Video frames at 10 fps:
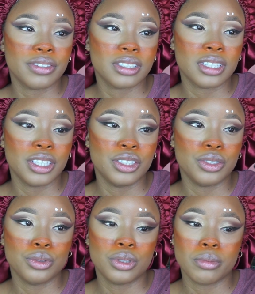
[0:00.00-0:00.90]
it is I
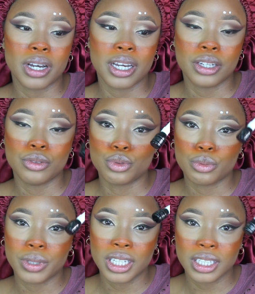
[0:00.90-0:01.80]
use my
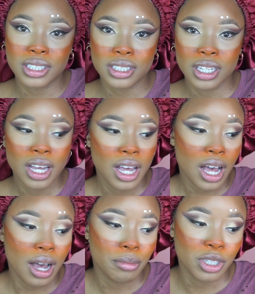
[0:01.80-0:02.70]
Ruby Kiss,
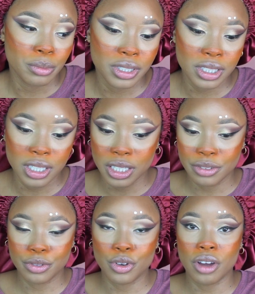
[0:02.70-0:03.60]
I'm gonna be
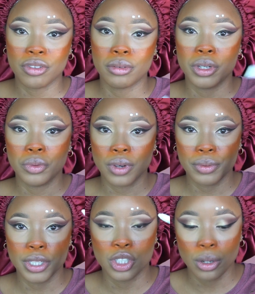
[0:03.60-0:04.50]
circling forever. Meanwhile,
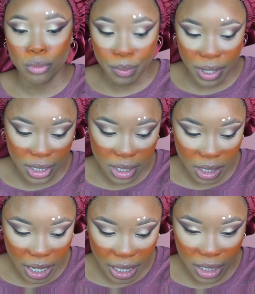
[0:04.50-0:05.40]
with the Jumbo
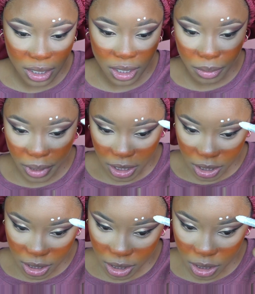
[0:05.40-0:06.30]
Pencil, I get it done by
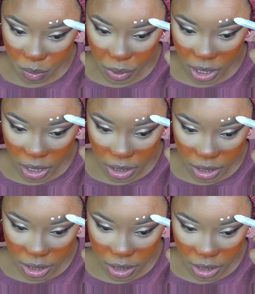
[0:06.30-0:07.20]
just spinning
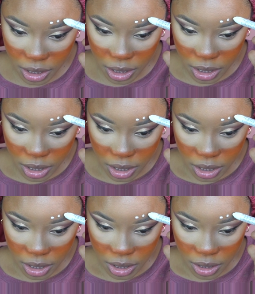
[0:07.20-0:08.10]
it.
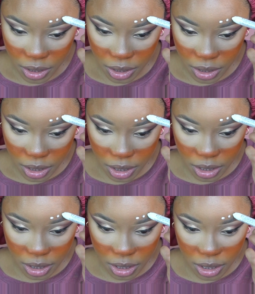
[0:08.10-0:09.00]
Right.